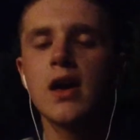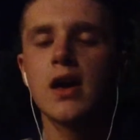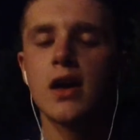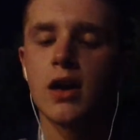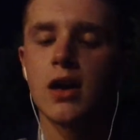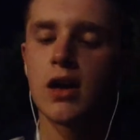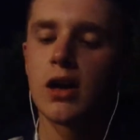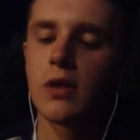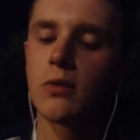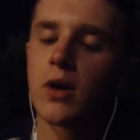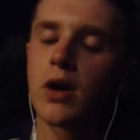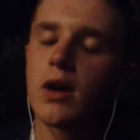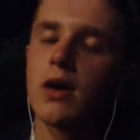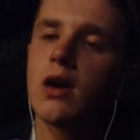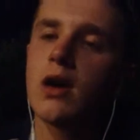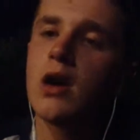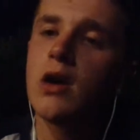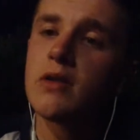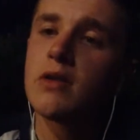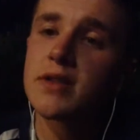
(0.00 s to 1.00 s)
Anyway,
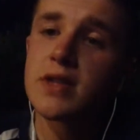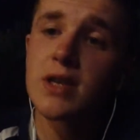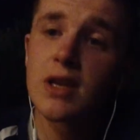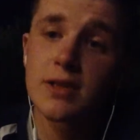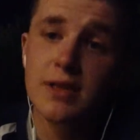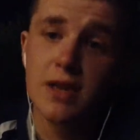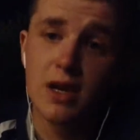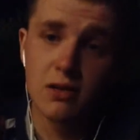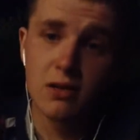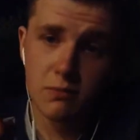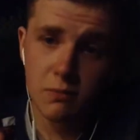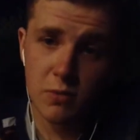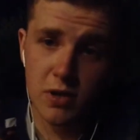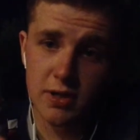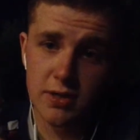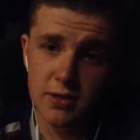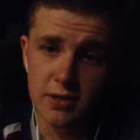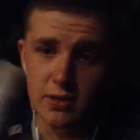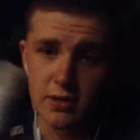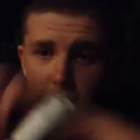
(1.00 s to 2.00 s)
let's get down to
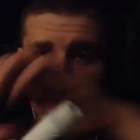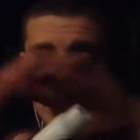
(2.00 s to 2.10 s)
business.